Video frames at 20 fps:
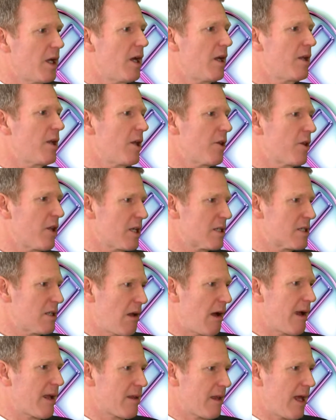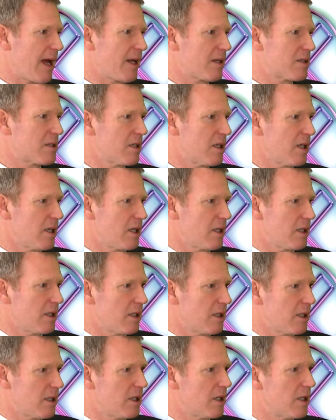and, and, things like that,
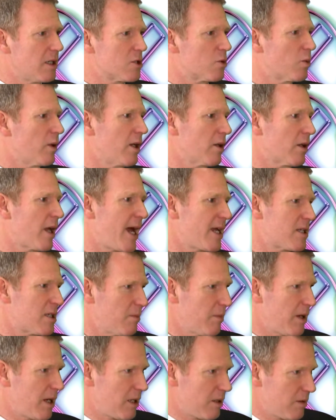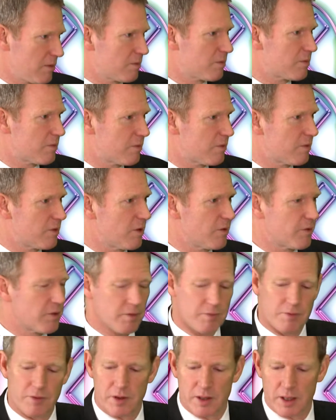uh, as well, ketamine for,
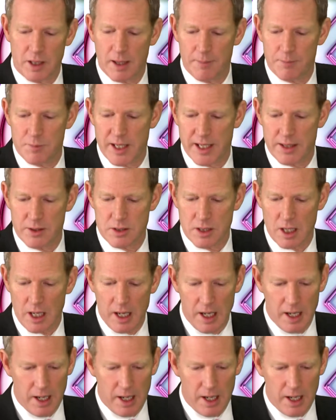for, for the come downs,